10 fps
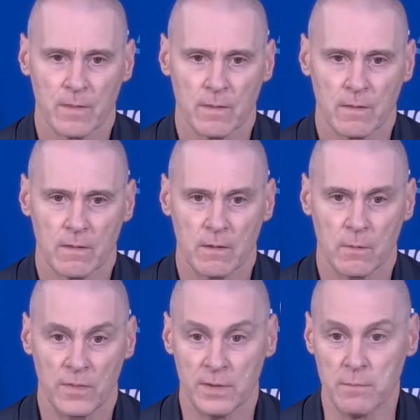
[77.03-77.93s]
You know, when
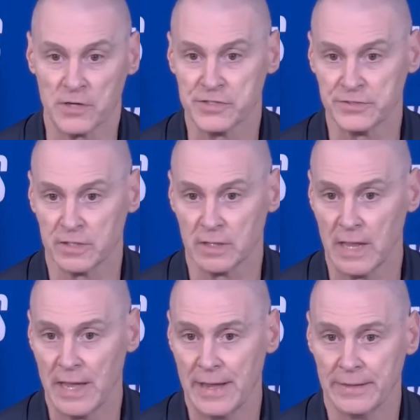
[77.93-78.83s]
they're marching to the
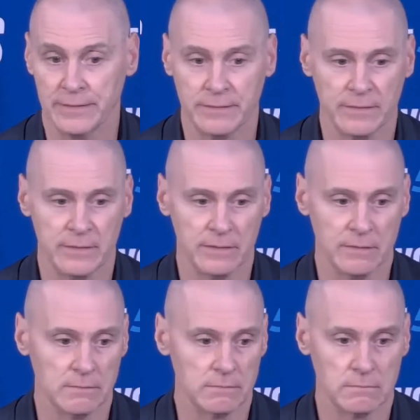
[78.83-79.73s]
line
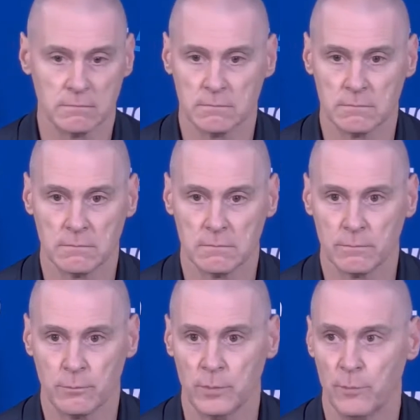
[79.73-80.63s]
and
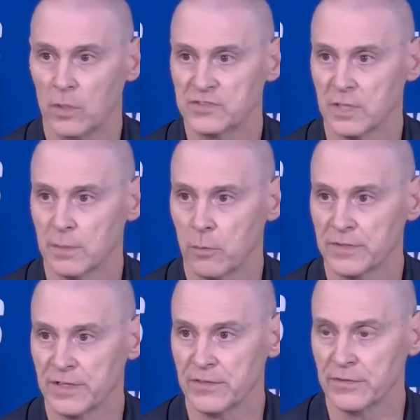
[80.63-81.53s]
putting points on the board and
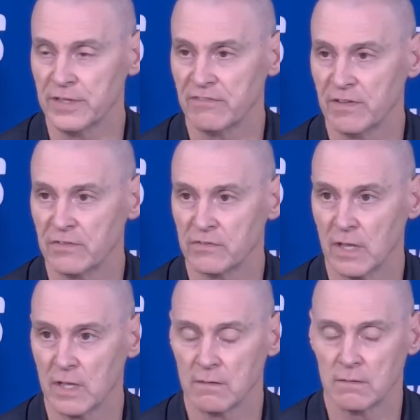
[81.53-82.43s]
getting their defense
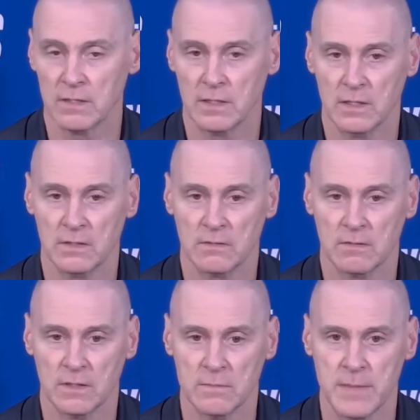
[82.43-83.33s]
set,
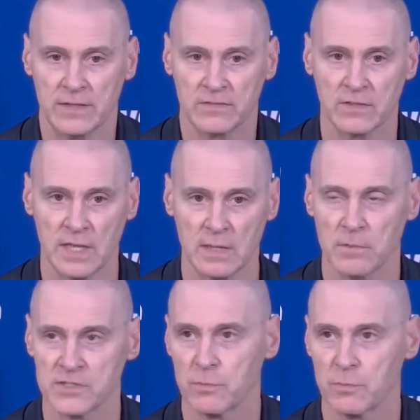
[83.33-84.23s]
it makes the game
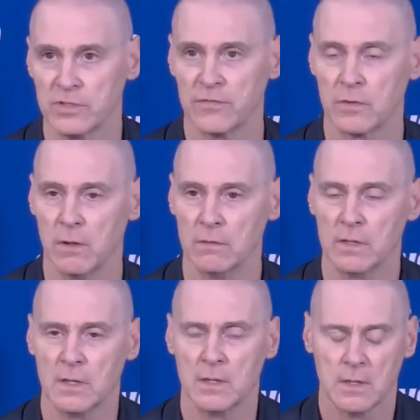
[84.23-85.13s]
much more difficult.
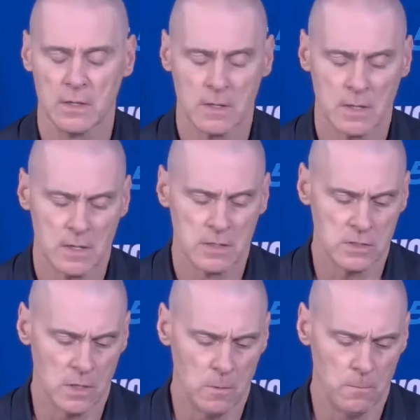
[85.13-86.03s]
So,